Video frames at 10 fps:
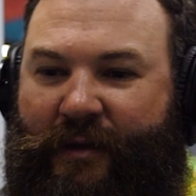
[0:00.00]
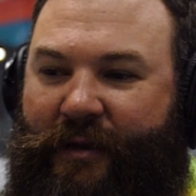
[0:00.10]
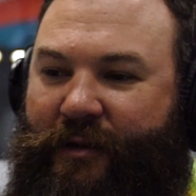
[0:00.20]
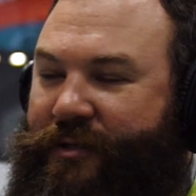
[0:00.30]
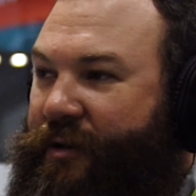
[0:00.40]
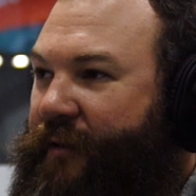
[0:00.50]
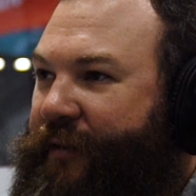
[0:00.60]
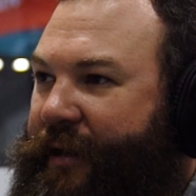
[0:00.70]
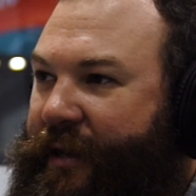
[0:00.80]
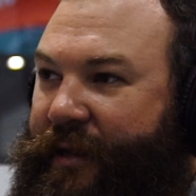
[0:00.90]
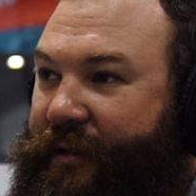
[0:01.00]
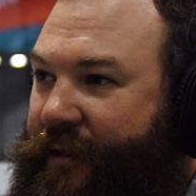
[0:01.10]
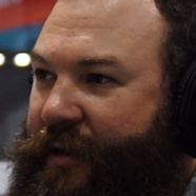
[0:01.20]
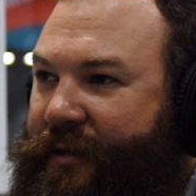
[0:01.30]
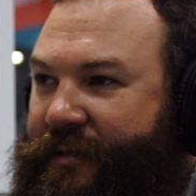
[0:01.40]
and you start forgetting
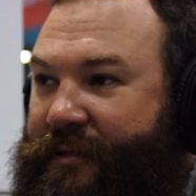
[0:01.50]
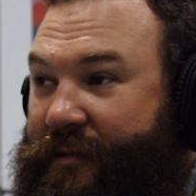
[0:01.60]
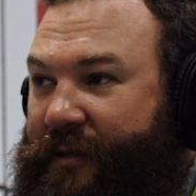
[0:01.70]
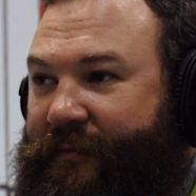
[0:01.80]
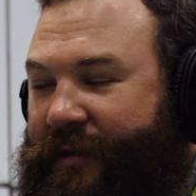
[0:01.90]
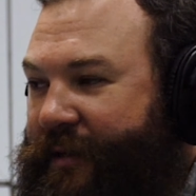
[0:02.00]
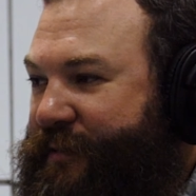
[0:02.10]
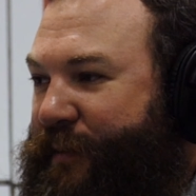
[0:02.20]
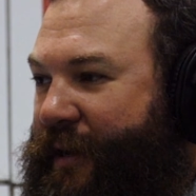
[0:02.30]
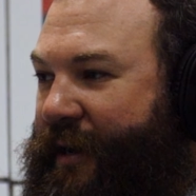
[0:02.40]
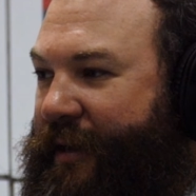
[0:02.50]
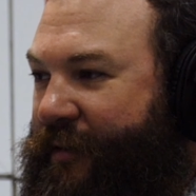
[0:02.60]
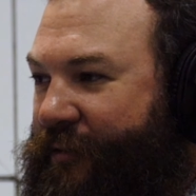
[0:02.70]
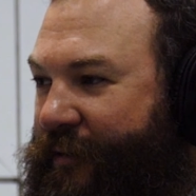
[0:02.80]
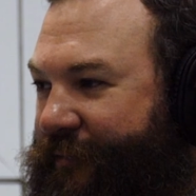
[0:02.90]
things and leaving things behind
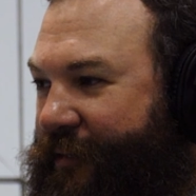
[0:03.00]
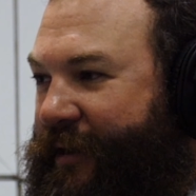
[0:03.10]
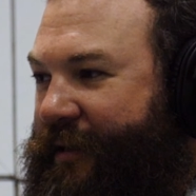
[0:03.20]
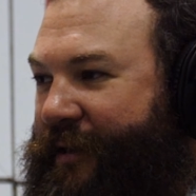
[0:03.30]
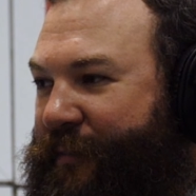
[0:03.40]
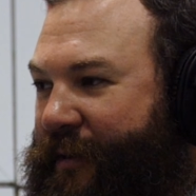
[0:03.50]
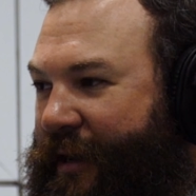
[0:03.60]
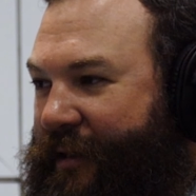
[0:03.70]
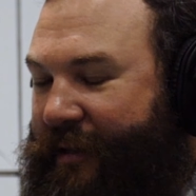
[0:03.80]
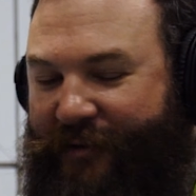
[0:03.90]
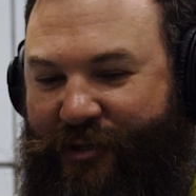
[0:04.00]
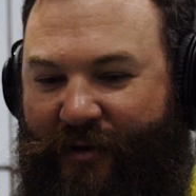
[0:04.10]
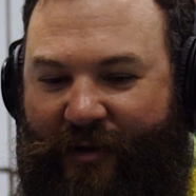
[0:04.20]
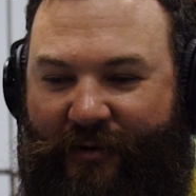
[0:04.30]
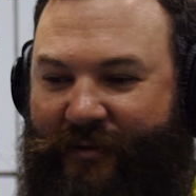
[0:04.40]
i don't know if you're like that but i leave a
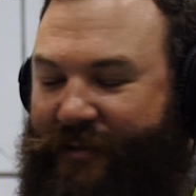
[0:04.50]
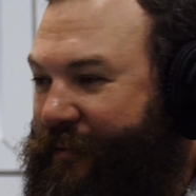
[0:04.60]
trail it's